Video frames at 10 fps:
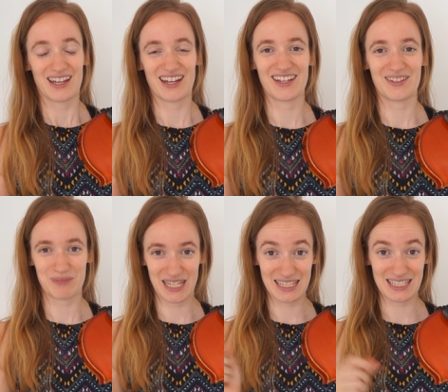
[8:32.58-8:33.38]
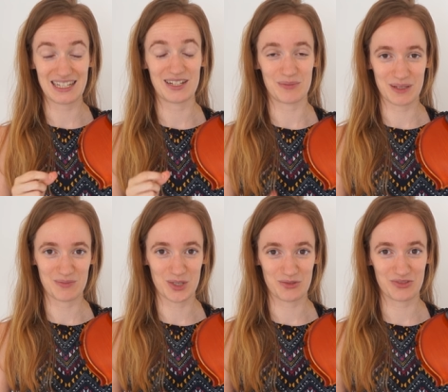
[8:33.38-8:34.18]
I play it a little bit
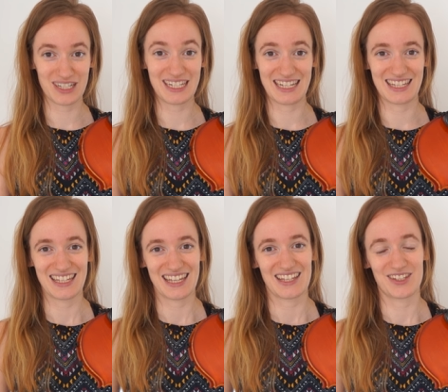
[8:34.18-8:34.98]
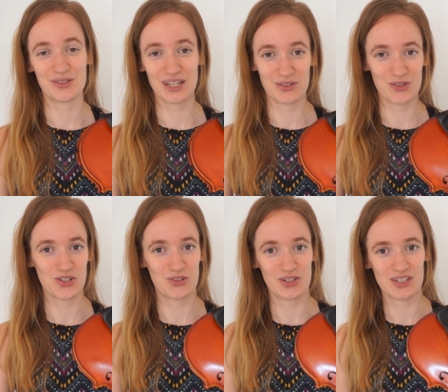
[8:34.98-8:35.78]
more freely you can
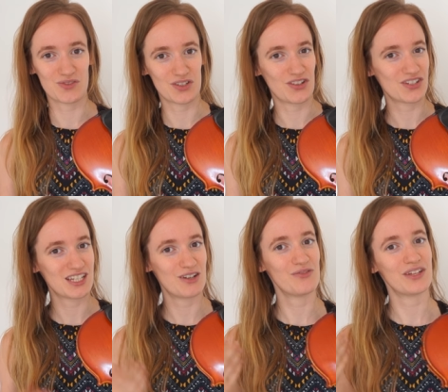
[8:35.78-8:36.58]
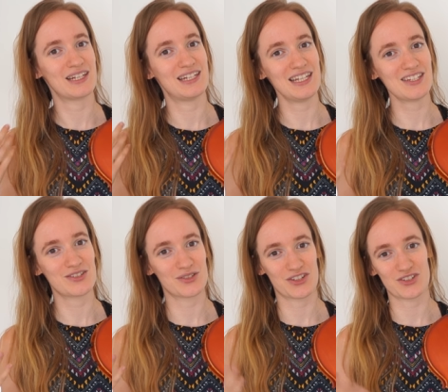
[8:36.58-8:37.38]
also do this for yourself and listen
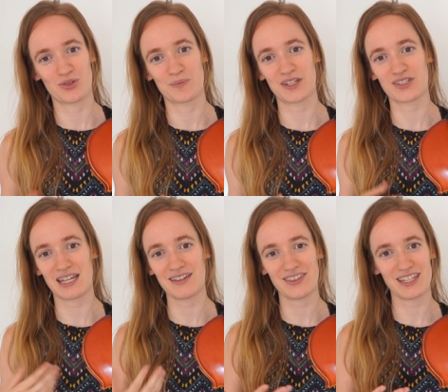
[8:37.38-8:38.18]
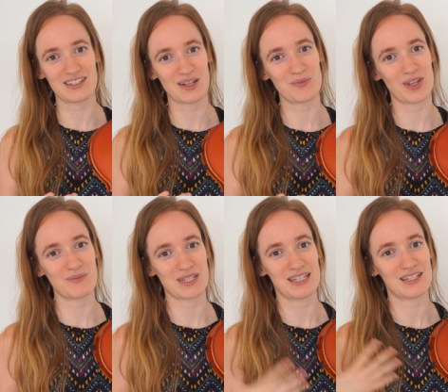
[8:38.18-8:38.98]
to the song because I think
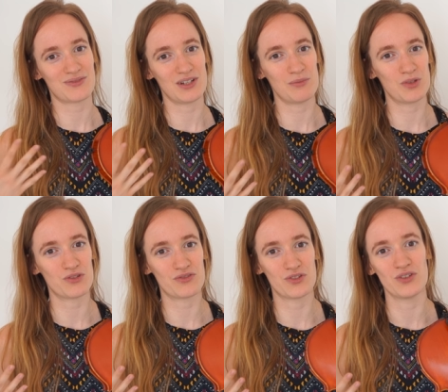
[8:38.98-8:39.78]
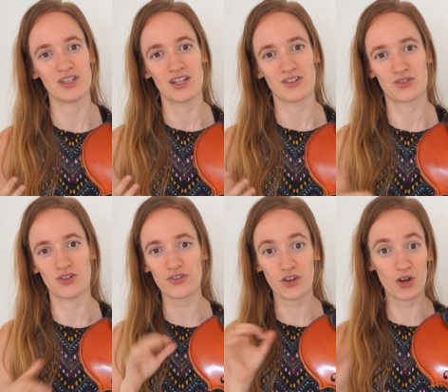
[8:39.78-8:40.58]
sometimes it is really beautiful to
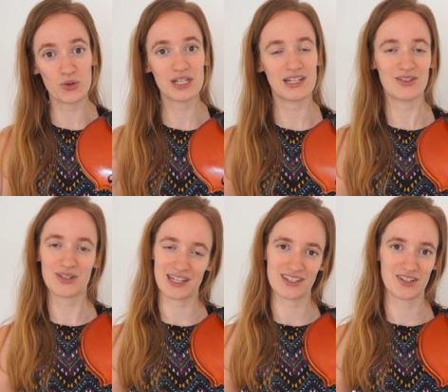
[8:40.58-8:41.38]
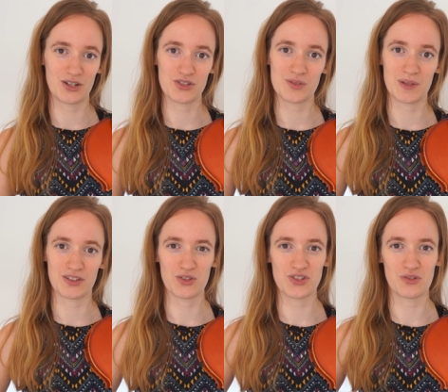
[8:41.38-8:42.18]
not only look at the notes
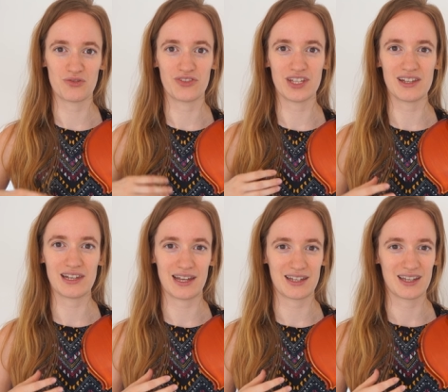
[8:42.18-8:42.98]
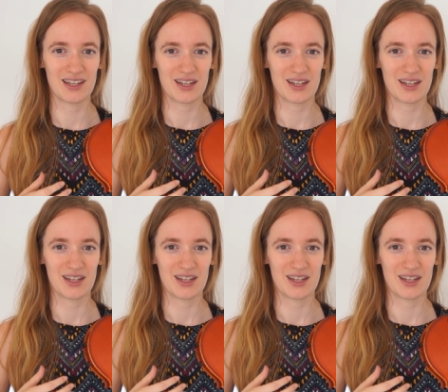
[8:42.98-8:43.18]
but also feel like